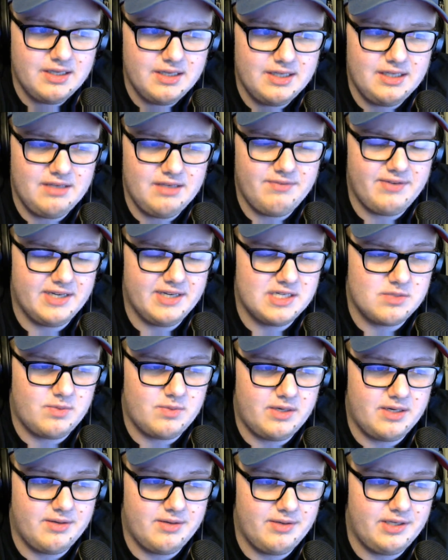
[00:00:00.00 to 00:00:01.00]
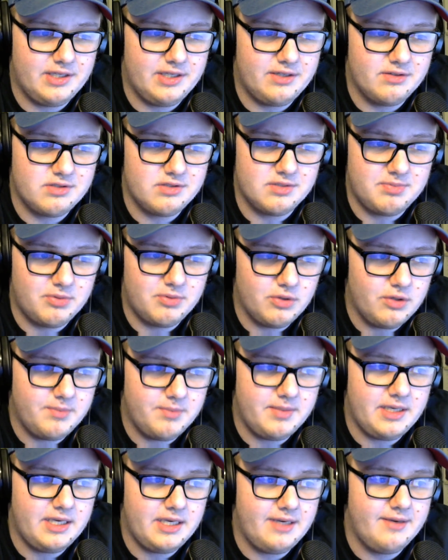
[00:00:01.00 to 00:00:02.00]
If you guys want to, you know, support
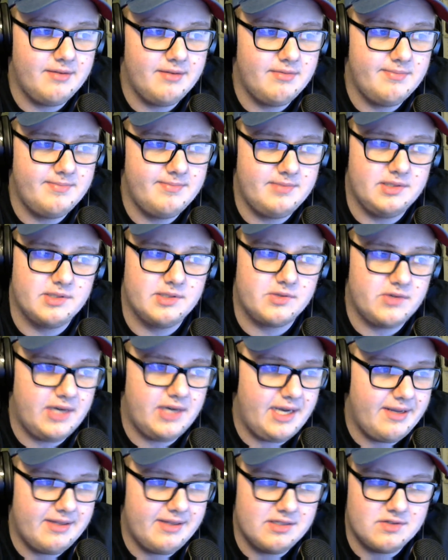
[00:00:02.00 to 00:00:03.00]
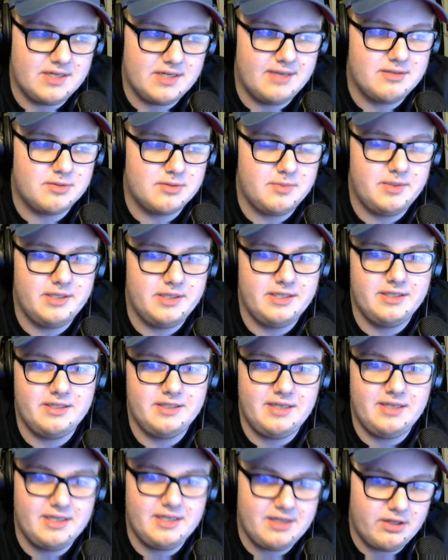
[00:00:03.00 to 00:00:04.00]
me, subscribe, hit the subscribe button,
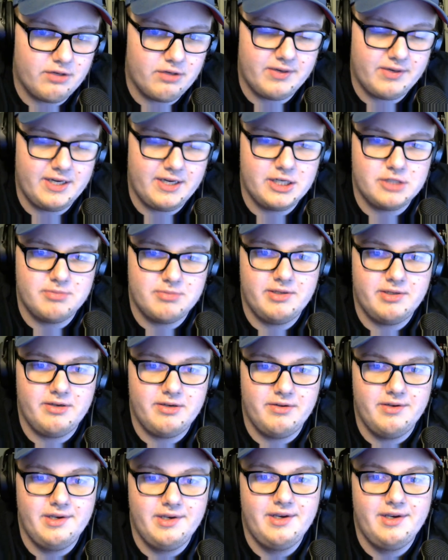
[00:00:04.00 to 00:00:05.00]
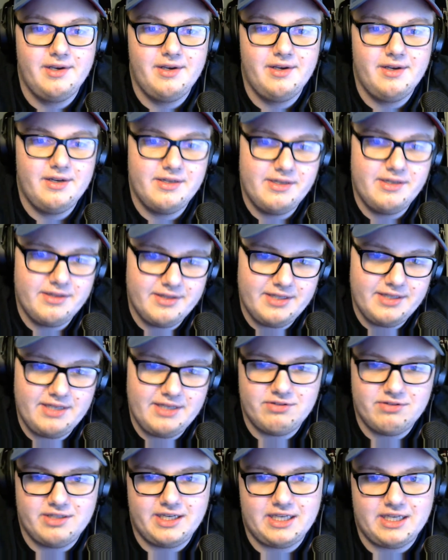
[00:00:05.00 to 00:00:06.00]
hit the notification bell, leave
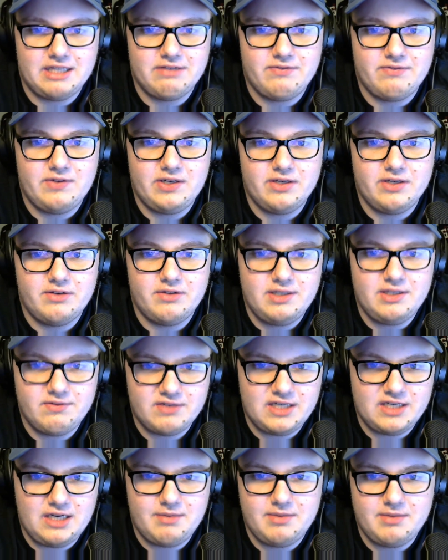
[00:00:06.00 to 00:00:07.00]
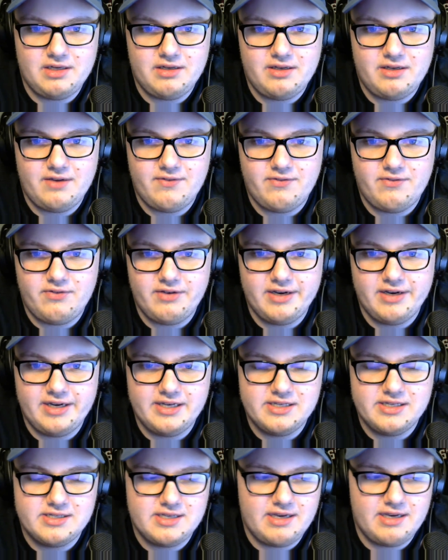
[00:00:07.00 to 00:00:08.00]
a like in the video, leave a comment if you
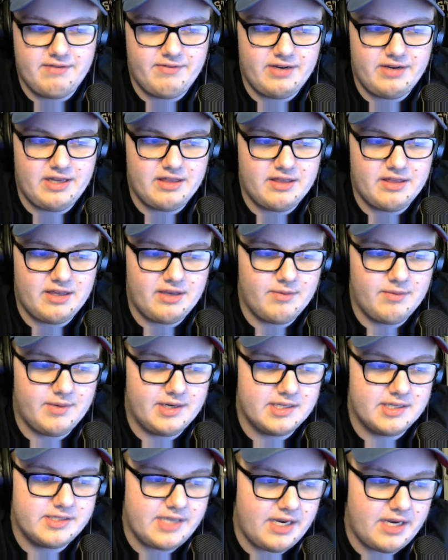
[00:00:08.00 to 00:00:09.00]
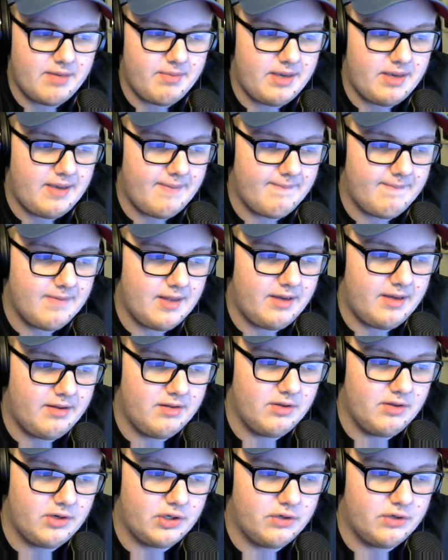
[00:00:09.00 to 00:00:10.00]
guys have anything you want to say to me. I'll
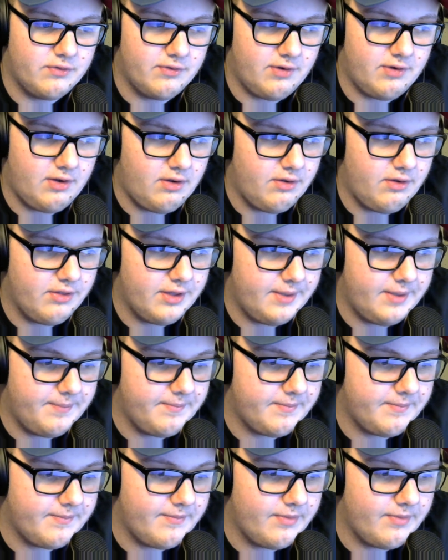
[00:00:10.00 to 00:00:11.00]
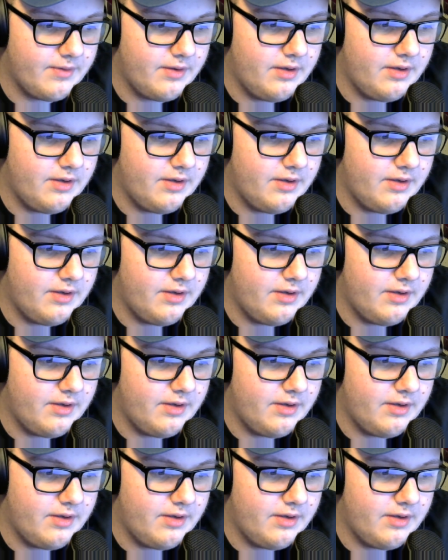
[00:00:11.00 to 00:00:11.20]
look over all of them.